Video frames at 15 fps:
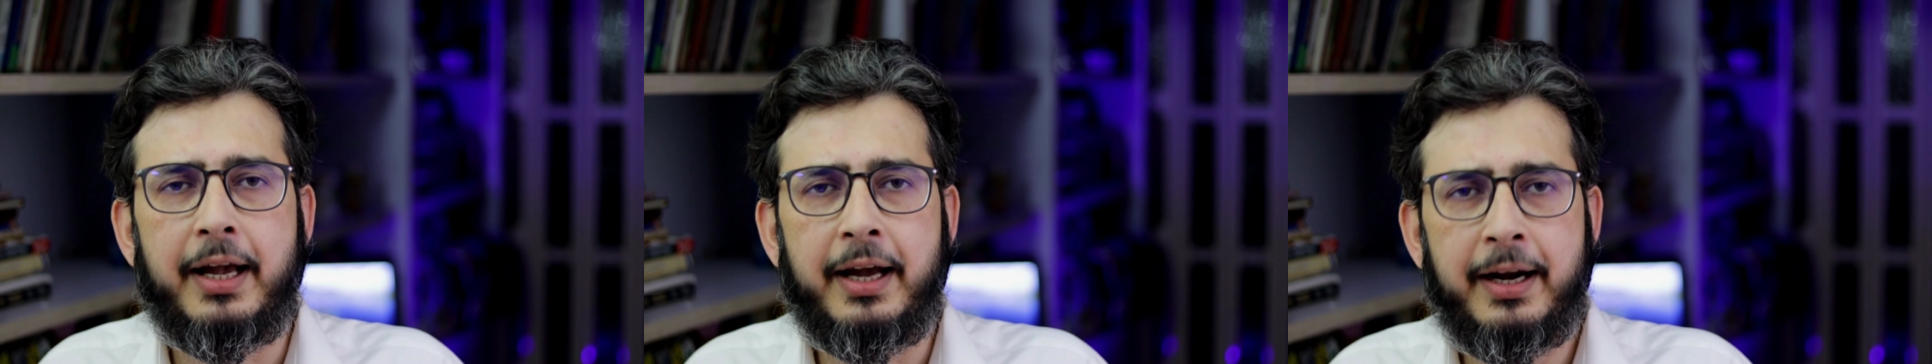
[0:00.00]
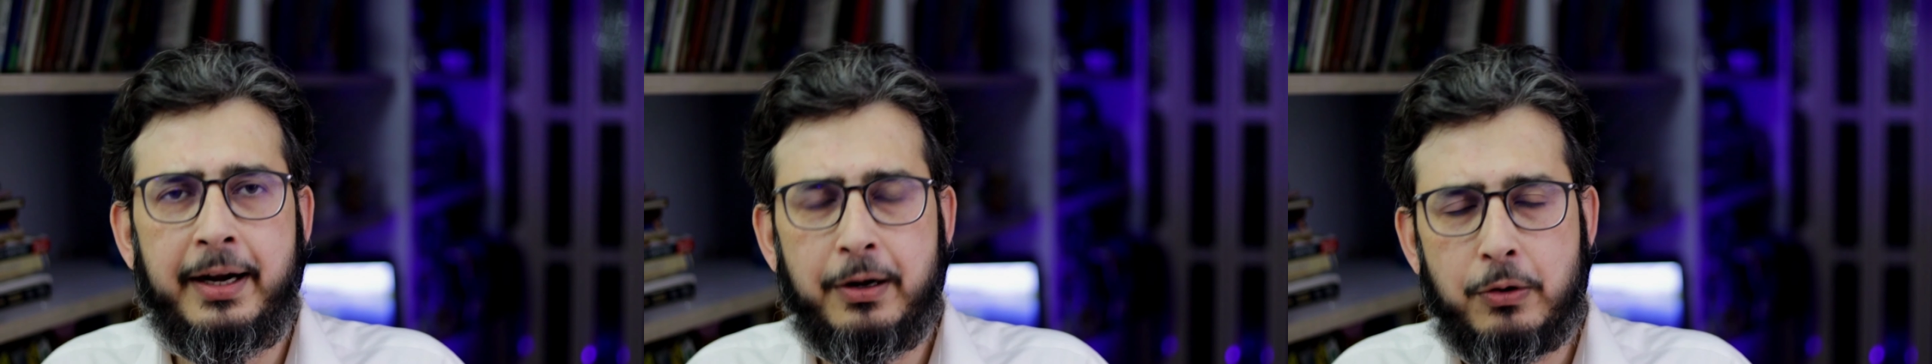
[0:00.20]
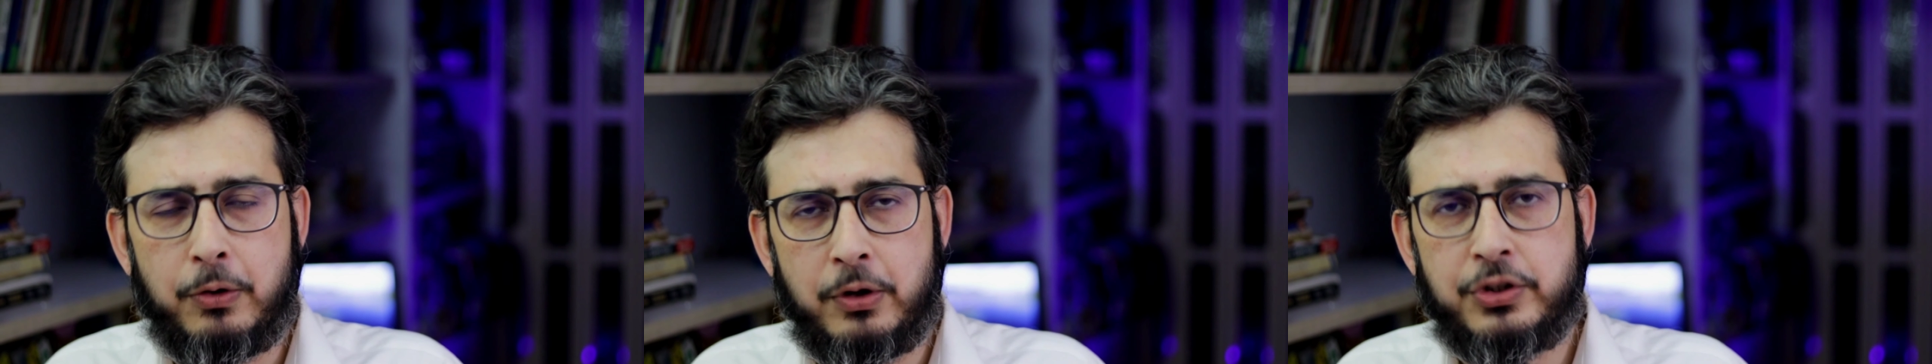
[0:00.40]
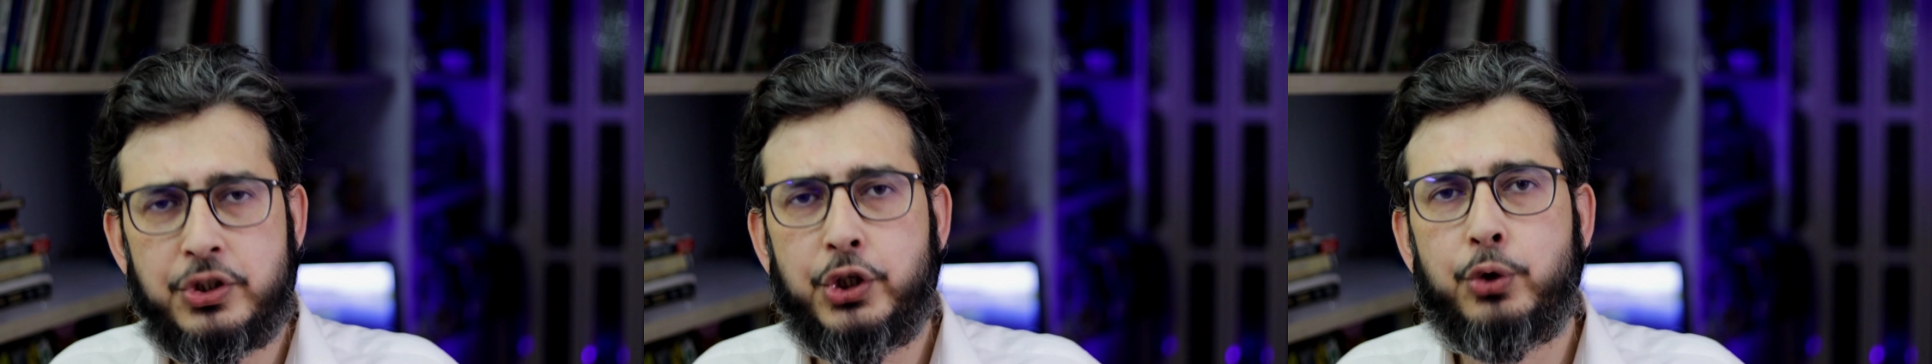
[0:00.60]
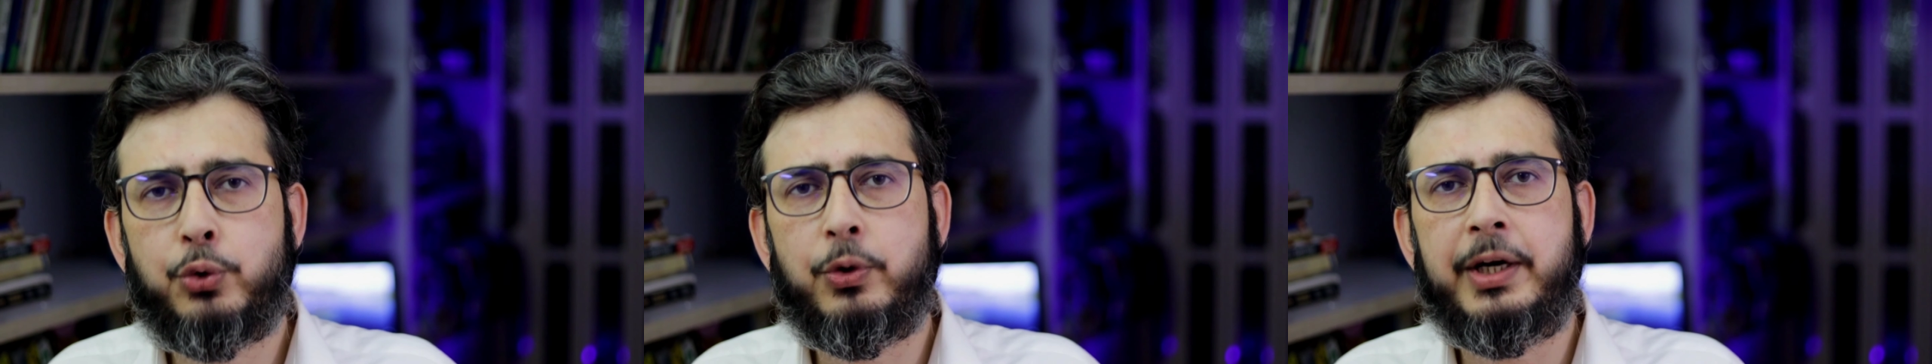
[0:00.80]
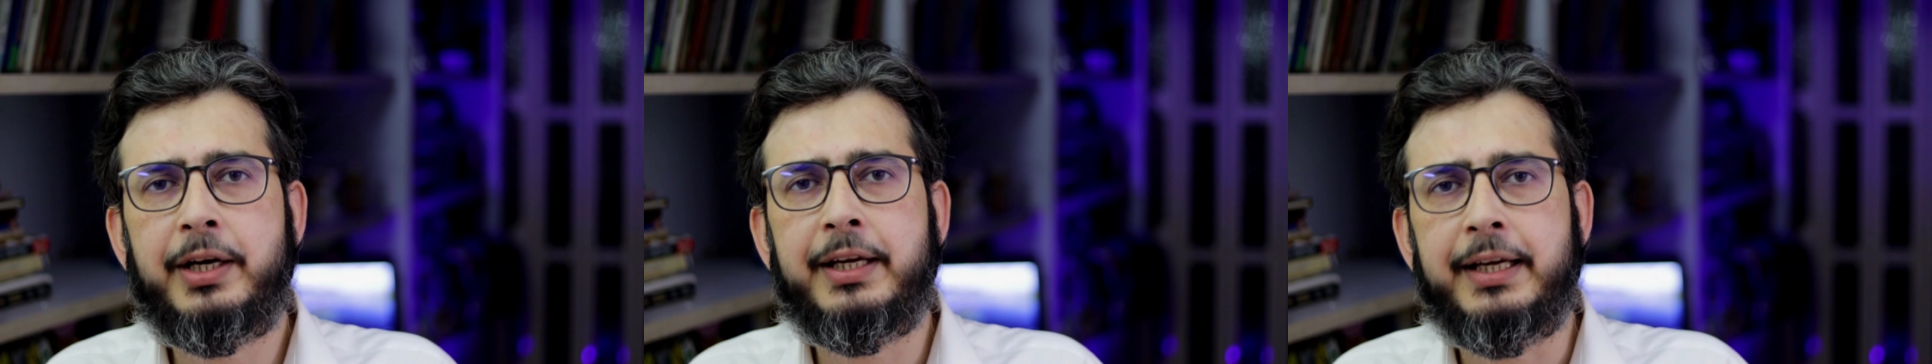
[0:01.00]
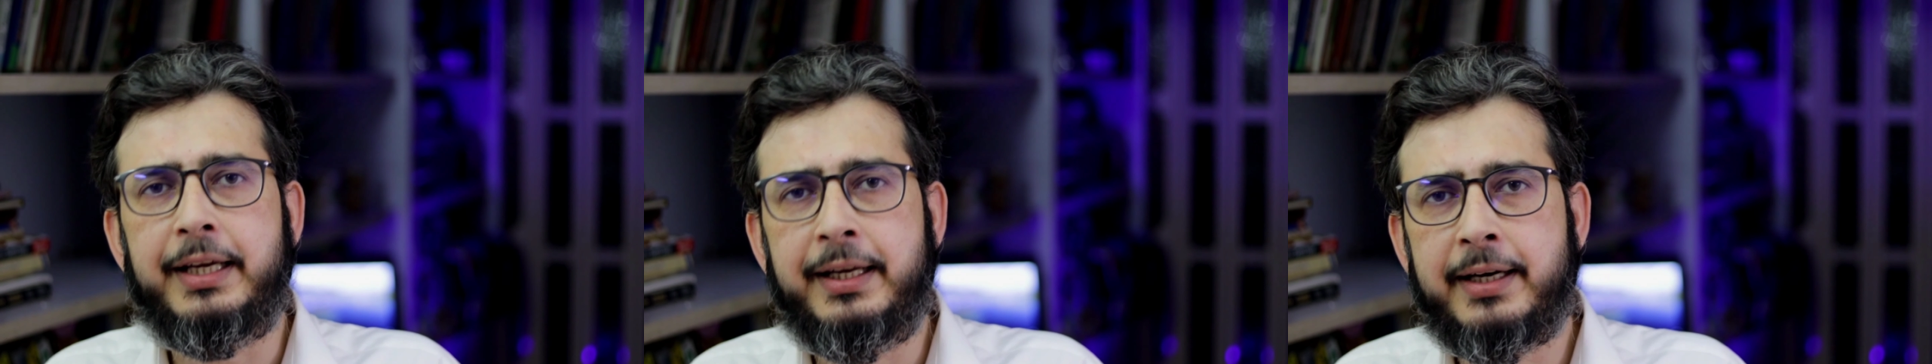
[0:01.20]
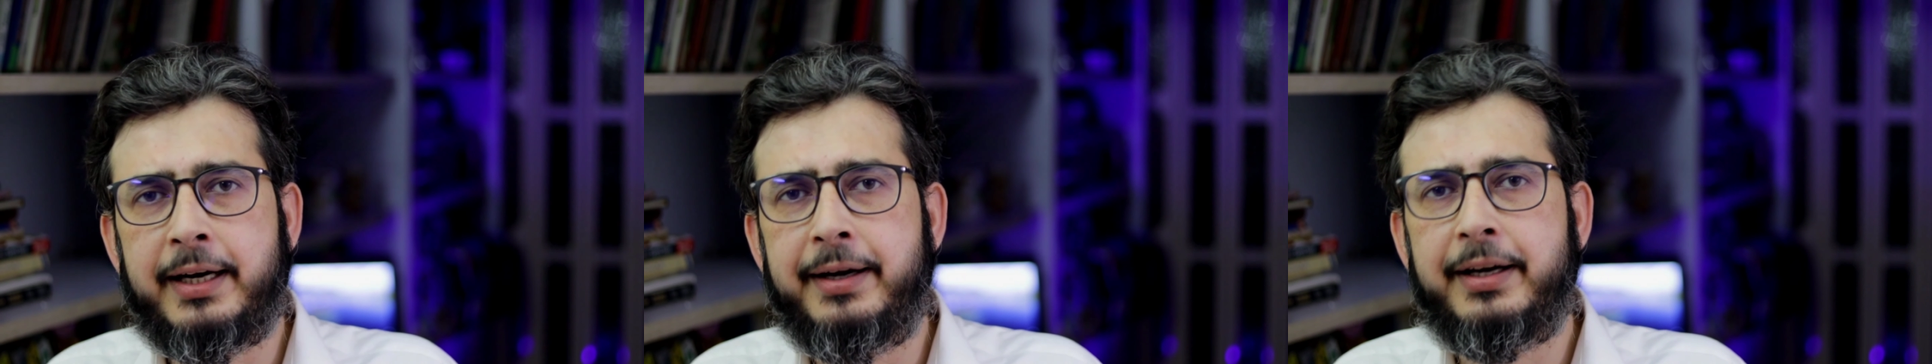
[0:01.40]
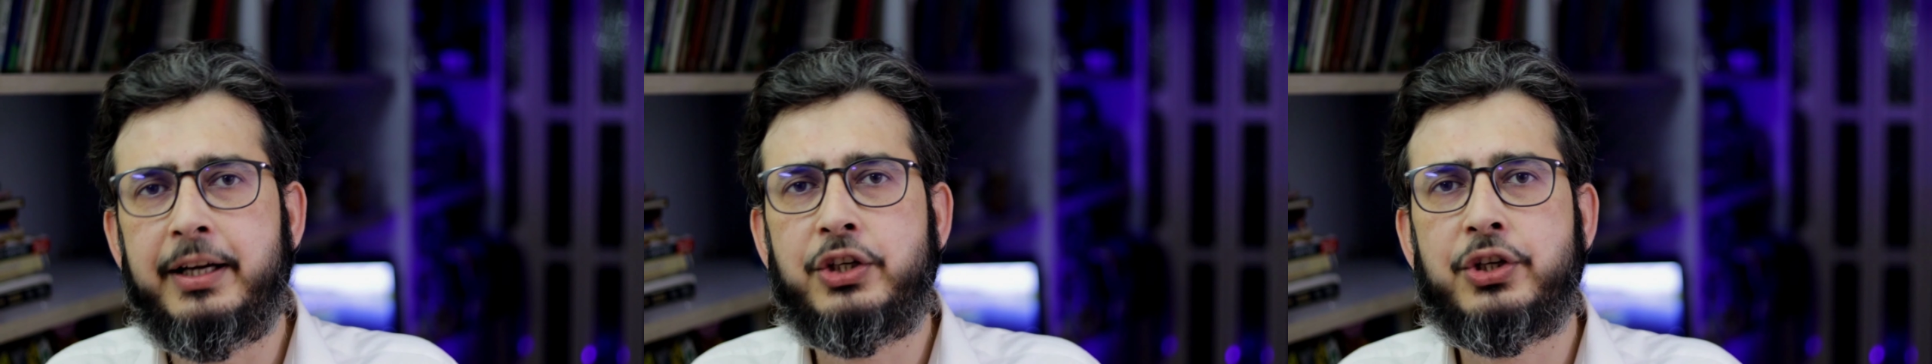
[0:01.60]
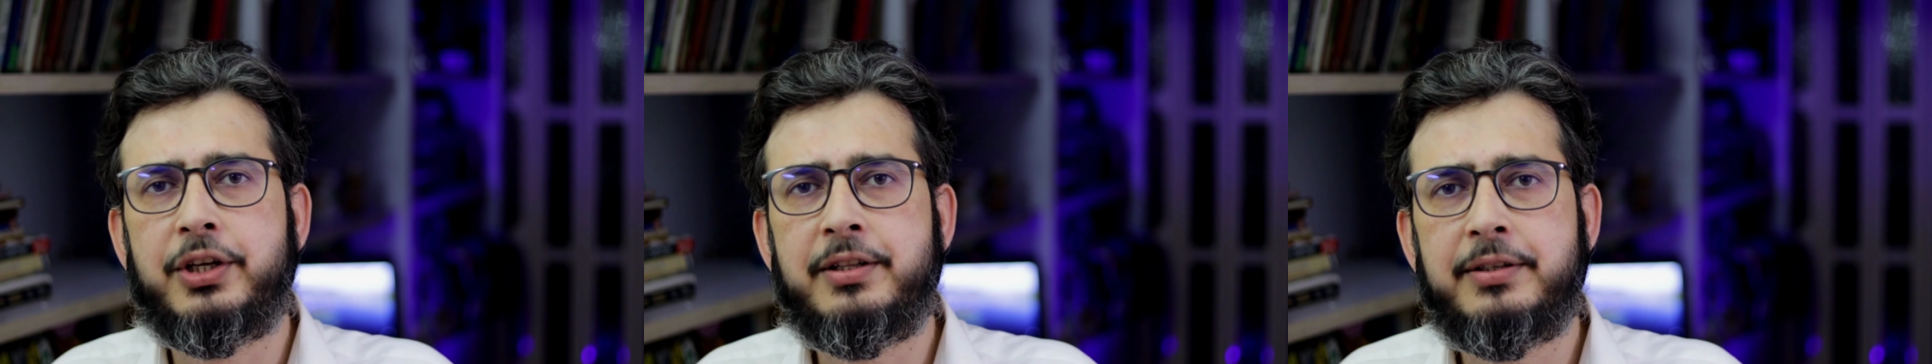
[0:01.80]
and consequent
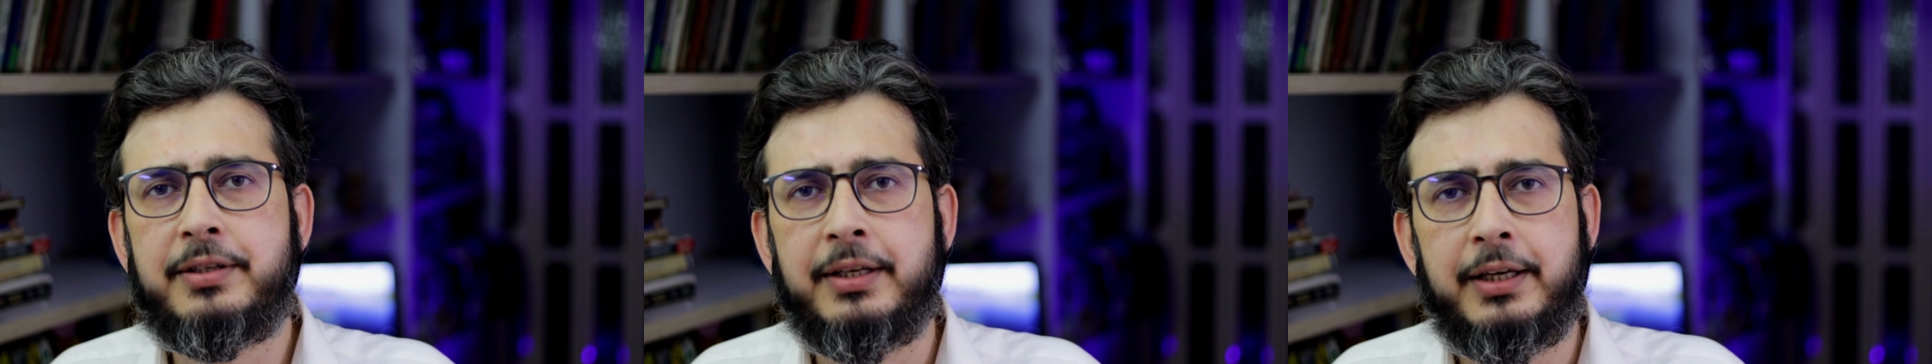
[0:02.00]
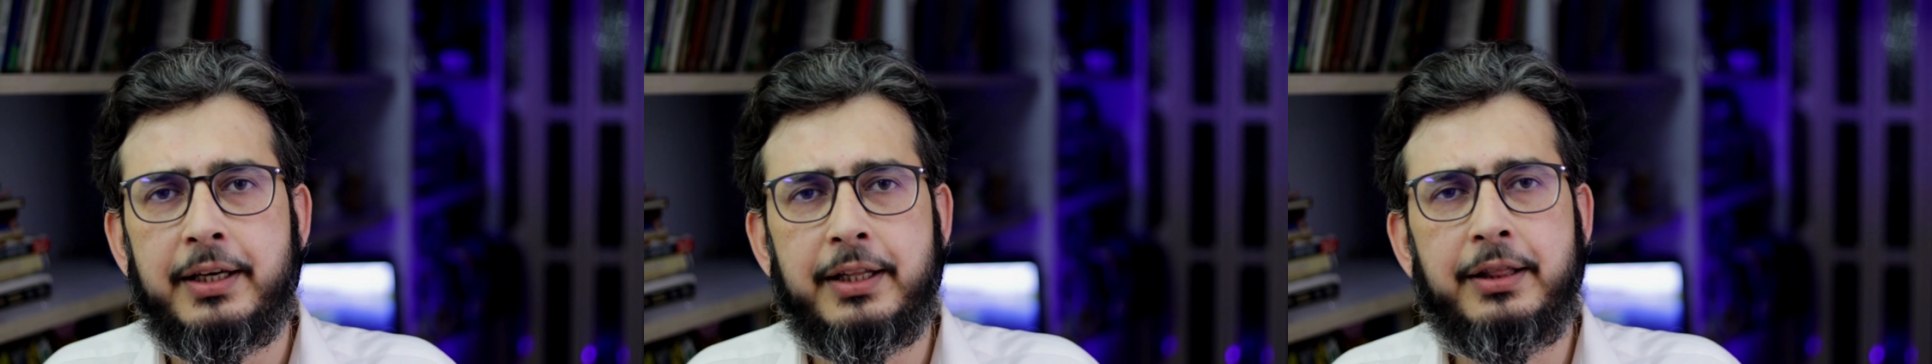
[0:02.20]
inundations